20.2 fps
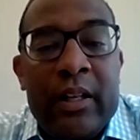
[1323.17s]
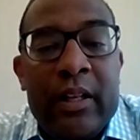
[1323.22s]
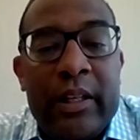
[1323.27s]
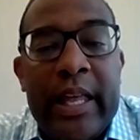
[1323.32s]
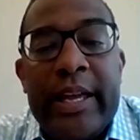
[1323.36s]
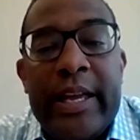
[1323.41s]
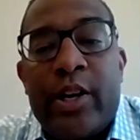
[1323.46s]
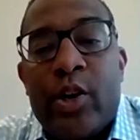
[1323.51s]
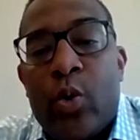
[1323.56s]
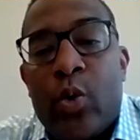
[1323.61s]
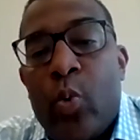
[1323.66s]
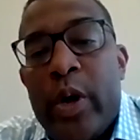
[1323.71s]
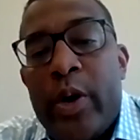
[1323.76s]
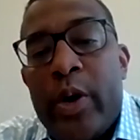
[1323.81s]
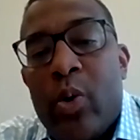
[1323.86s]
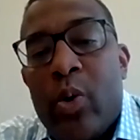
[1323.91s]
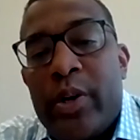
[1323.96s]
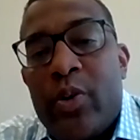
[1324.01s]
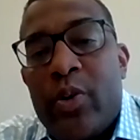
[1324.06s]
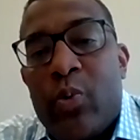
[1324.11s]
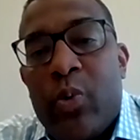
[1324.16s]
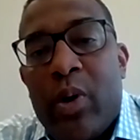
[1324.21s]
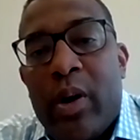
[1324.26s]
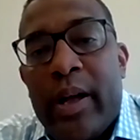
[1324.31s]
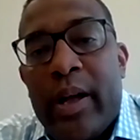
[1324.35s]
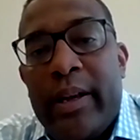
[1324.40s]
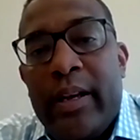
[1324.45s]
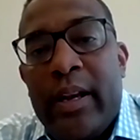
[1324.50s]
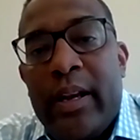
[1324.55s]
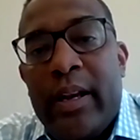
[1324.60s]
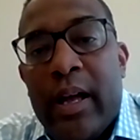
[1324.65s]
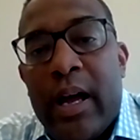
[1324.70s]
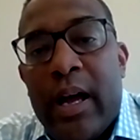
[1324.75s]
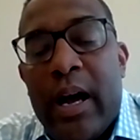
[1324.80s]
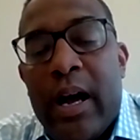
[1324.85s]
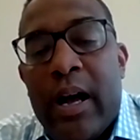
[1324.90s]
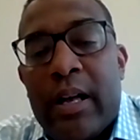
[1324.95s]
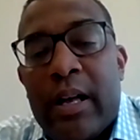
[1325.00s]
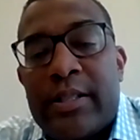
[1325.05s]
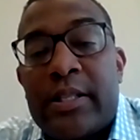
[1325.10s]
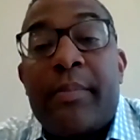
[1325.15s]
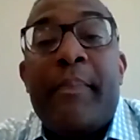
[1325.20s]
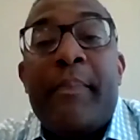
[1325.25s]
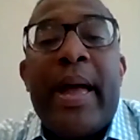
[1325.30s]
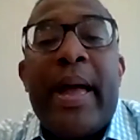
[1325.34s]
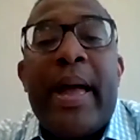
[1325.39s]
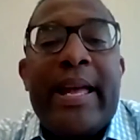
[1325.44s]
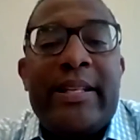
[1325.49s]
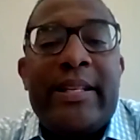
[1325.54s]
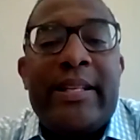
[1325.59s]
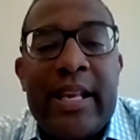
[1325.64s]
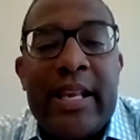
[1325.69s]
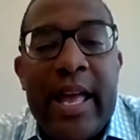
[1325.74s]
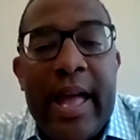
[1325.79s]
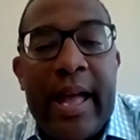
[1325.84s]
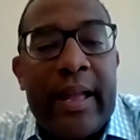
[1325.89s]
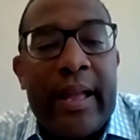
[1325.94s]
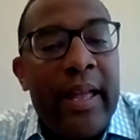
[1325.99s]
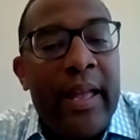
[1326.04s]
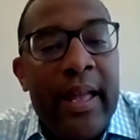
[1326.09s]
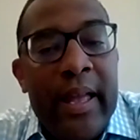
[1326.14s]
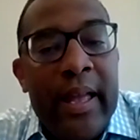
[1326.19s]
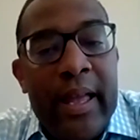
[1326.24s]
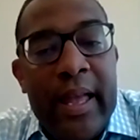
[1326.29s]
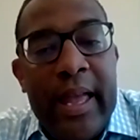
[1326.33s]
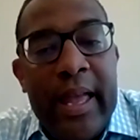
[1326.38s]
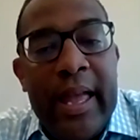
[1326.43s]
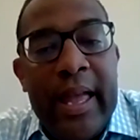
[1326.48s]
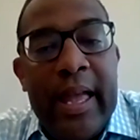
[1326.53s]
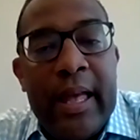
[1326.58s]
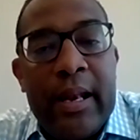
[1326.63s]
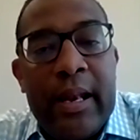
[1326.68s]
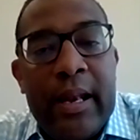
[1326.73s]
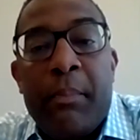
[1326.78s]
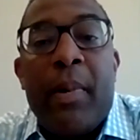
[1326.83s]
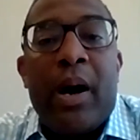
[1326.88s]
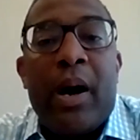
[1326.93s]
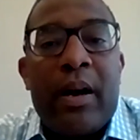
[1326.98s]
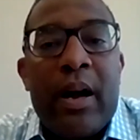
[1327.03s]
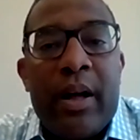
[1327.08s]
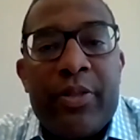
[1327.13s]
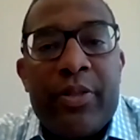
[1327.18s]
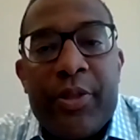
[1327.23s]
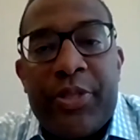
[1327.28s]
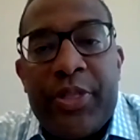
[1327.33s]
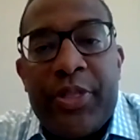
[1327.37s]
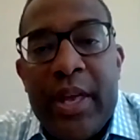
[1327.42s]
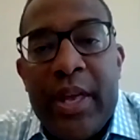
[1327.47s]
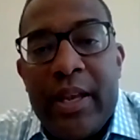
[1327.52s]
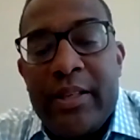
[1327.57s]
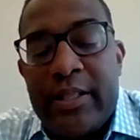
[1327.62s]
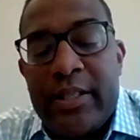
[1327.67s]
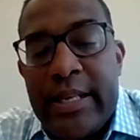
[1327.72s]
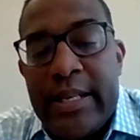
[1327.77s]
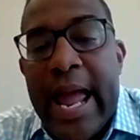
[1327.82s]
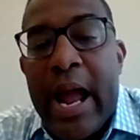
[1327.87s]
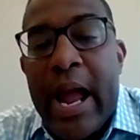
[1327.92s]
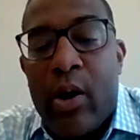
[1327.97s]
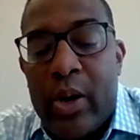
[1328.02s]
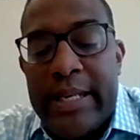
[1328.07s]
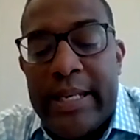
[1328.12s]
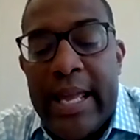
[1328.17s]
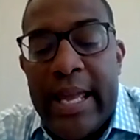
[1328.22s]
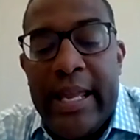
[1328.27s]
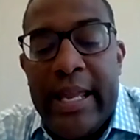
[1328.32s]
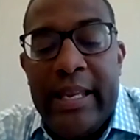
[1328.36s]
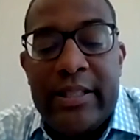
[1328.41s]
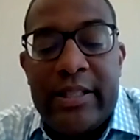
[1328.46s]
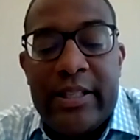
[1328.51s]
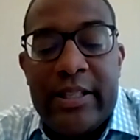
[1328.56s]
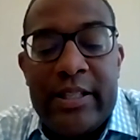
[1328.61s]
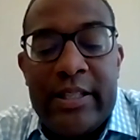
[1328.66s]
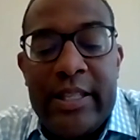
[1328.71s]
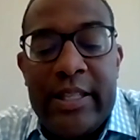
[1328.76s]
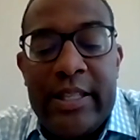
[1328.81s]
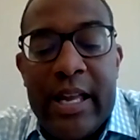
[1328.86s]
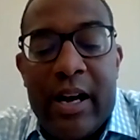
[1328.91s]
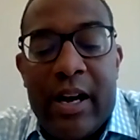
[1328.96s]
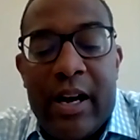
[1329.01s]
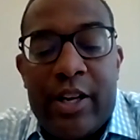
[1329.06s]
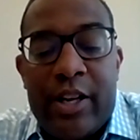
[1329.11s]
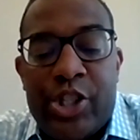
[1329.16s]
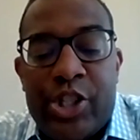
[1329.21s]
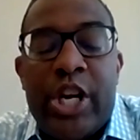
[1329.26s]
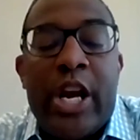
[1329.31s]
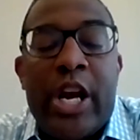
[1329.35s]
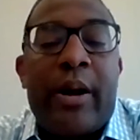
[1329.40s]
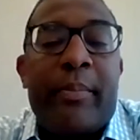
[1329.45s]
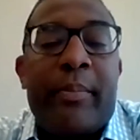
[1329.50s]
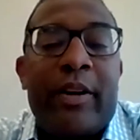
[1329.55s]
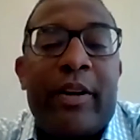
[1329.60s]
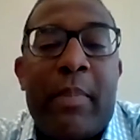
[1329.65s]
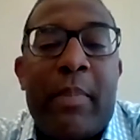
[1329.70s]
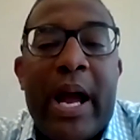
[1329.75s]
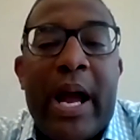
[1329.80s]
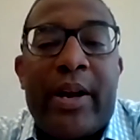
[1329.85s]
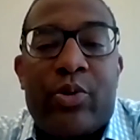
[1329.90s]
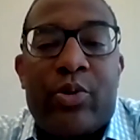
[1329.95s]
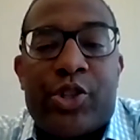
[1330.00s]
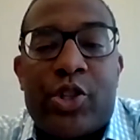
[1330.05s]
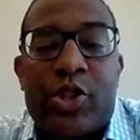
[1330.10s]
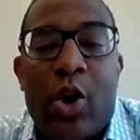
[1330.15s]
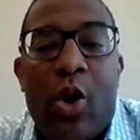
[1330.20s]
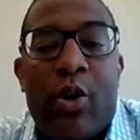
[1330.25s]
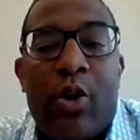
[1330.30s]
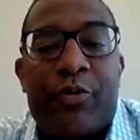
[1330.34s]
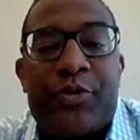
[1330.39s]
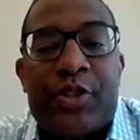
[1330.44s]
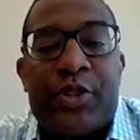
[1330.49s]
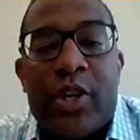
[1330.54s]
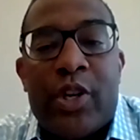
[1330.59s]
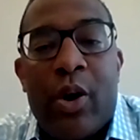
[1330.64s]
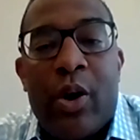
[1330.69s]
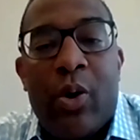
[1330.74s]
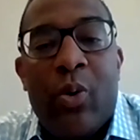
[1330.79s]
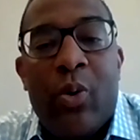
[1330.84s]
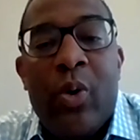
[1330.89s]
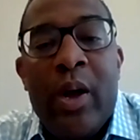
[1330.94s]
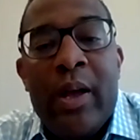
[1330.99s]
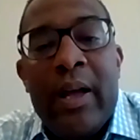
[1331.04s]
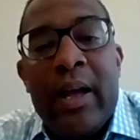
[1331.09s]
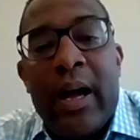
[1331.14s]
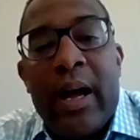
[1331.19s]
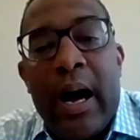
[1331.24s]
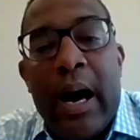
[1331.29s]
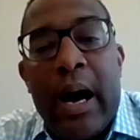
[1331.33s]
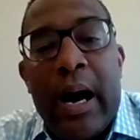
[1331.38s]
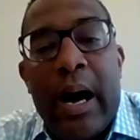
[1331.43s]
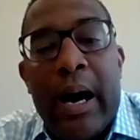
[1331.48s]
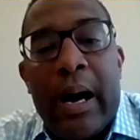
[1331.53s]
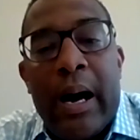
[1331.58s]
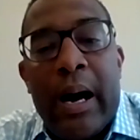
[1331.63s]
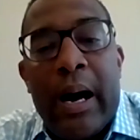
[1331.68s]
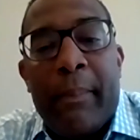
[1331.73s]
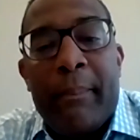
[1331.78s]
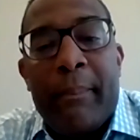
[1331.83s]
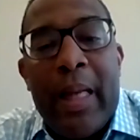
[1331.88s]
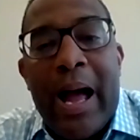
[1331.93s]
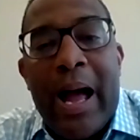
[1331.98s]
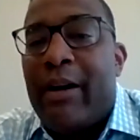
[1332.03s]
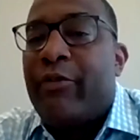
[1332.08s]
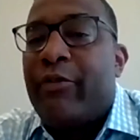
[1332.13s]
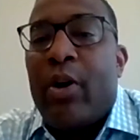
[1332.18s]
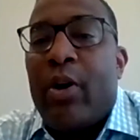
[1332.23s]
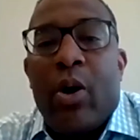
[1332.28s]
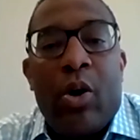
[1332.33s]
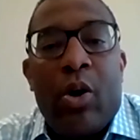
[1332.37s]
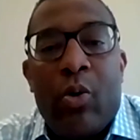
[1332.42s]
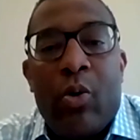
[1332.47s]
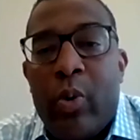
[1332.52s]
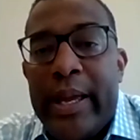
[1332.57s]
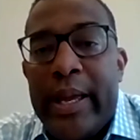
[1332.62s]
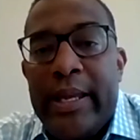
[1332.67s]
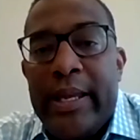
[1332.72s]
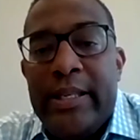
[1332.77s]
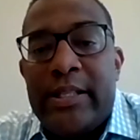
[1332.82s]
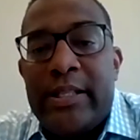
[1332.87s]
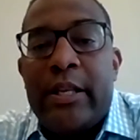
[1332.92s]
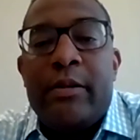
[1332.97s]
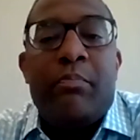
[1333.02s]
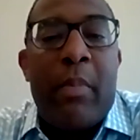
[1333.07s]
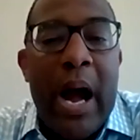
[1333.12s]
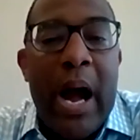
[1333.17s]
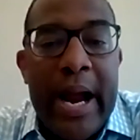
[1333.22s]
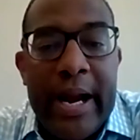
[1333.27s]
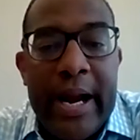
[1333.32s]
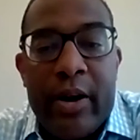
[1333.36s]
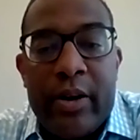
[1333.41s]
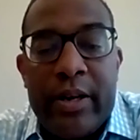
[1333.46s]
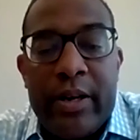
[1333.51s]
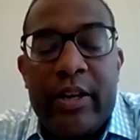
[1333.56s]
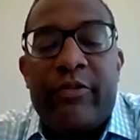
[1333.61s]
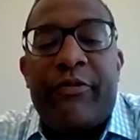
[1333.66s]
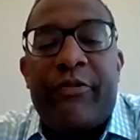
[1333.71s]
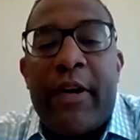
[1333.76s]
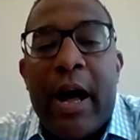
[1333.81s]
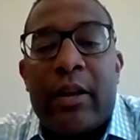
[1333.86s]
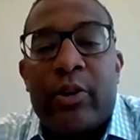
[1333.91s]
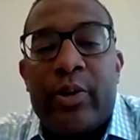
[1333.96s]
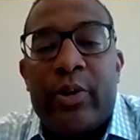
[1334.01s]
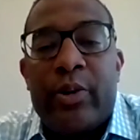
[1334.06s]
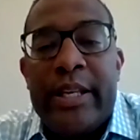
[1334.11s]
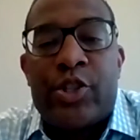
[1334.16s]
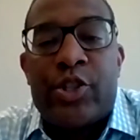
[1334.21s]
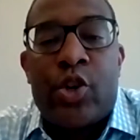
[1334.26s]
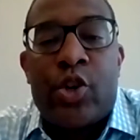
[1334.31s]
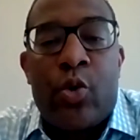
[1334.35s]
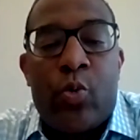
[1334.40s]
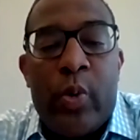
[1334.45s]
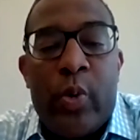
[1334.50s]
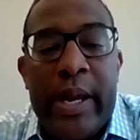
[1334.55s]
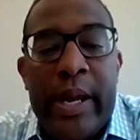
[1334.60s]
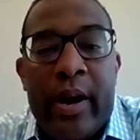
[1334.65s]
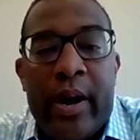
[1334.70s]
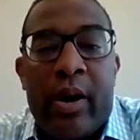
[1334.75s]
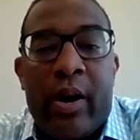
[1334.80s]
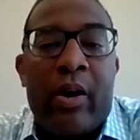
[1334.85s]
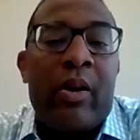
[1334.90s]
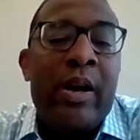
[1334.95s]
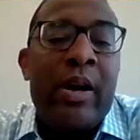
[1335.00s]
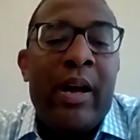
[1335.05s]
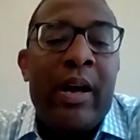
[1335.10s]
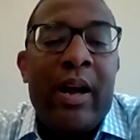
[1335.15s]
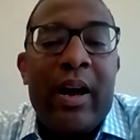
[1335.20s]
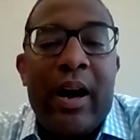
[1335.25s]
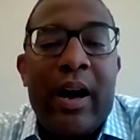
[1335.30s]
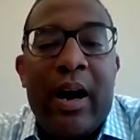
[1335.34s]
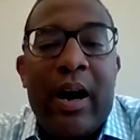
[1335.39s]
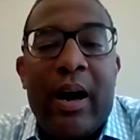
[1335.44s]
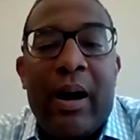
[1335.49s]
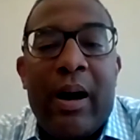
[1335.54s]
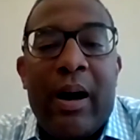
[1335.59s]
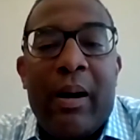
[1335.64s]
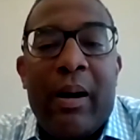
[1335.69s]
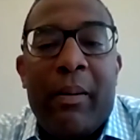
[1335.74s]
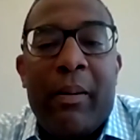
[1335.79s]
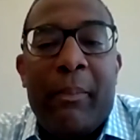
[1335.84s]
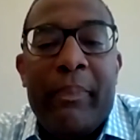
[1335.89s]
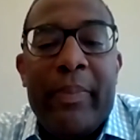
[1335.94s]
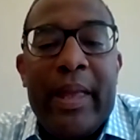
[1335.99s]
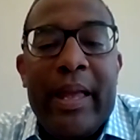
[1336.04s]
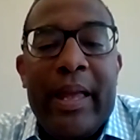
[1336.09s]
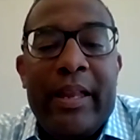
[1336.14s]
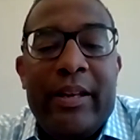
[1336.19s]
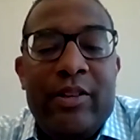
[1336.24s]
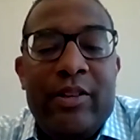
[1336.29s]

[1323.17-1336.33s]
later went on to run Symantec, and among other things nowadays is the chairman of Microsoft. So I've always admired and followed his career, and